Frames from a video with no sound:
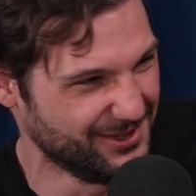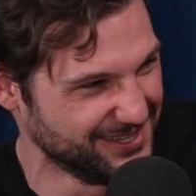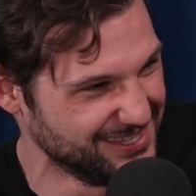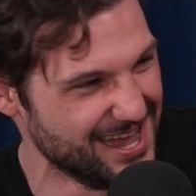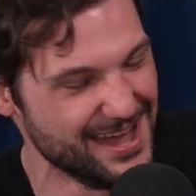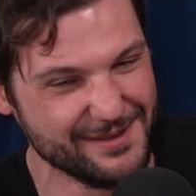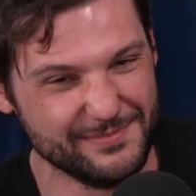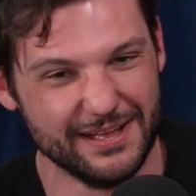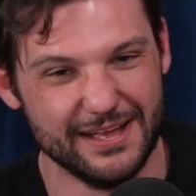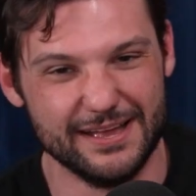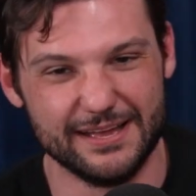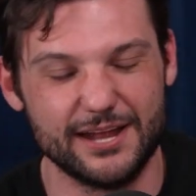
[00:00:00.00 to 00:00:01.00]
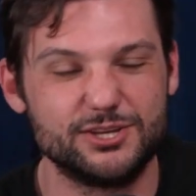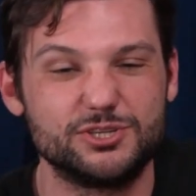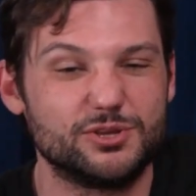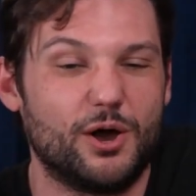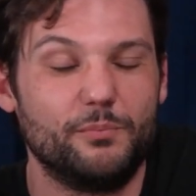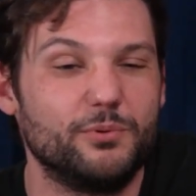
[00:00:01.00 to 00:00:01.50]
all the time.
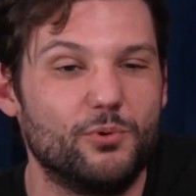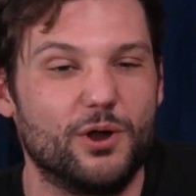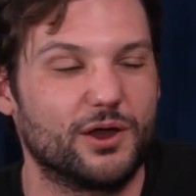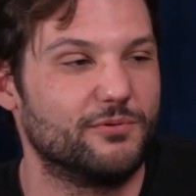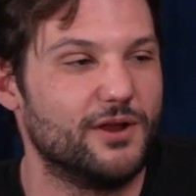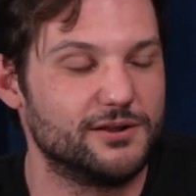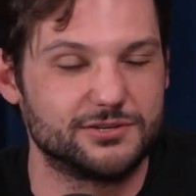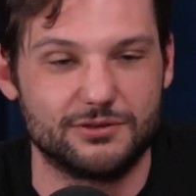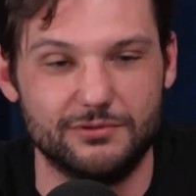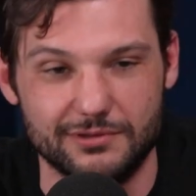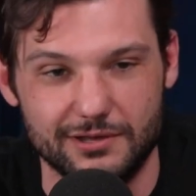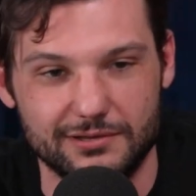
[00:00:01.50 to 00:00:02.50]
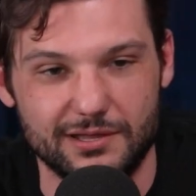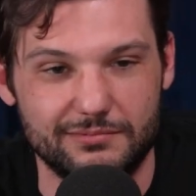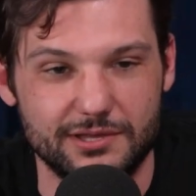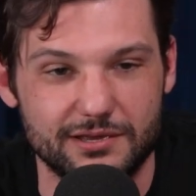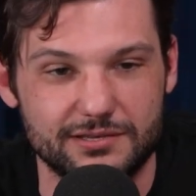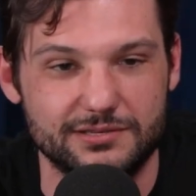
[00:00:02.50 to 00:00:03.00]
I'll be walking around just going like, double dick